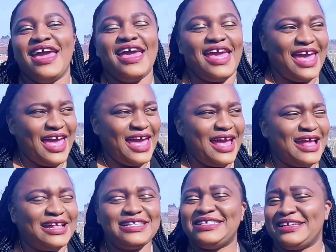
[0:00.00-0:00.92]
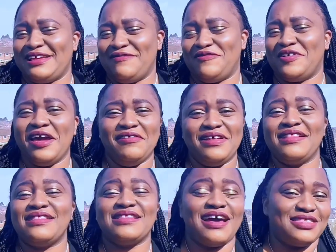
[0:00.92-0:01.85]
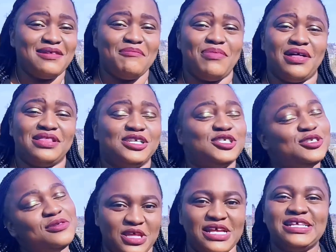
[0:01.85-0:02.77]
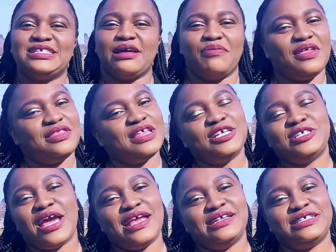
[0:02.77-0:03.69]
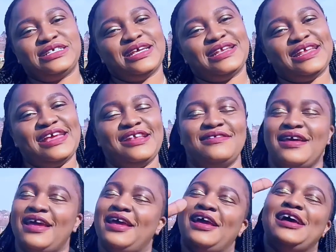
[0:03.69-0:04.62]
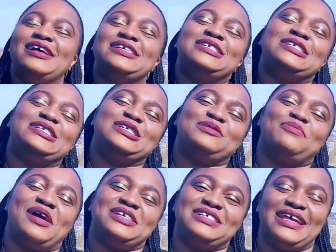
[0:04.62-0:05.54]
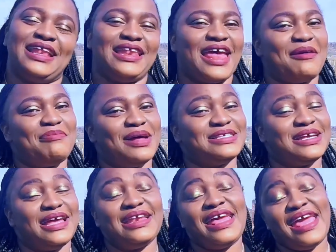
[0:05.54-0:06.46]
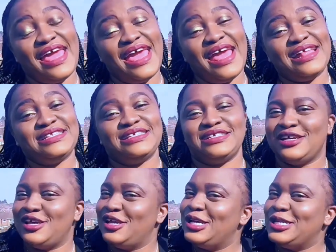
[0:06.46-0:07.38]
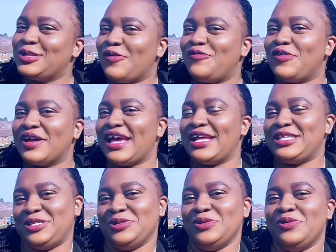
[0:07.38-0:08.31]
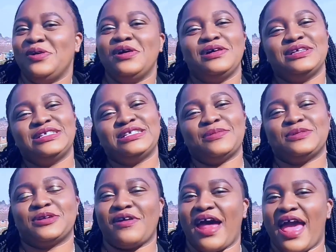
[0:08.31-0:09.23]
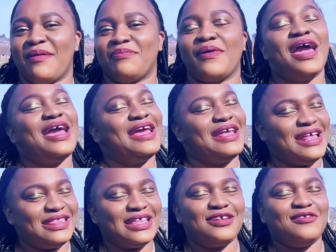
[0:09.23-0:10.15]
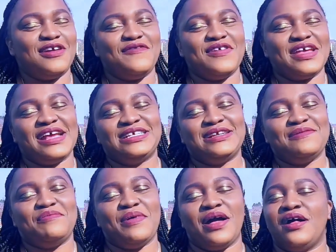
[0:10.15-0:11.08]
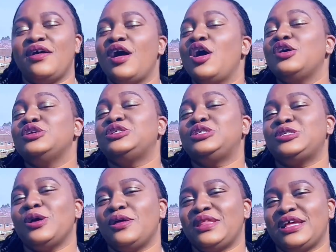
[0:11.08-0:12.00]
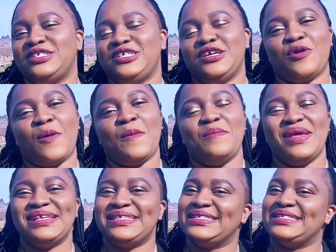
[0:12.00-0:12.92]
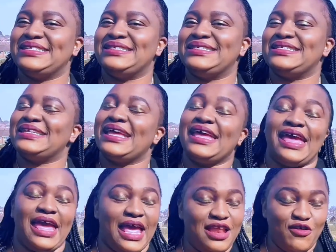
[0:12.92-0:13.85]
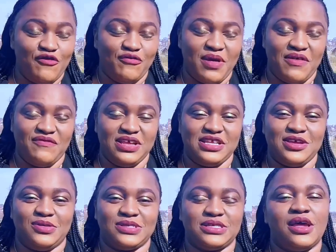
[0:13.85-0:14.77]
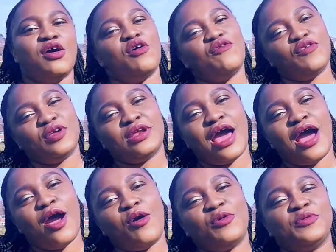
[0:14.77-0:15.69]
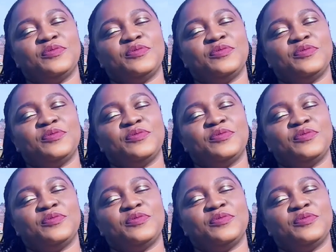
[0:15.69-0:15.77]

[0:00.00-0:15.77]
And if hearing nothing but the truth is something that you're interested in, smash that like button and don't forget to subscribe. Hit that notification bell so that you don't miss any of my videos. For now,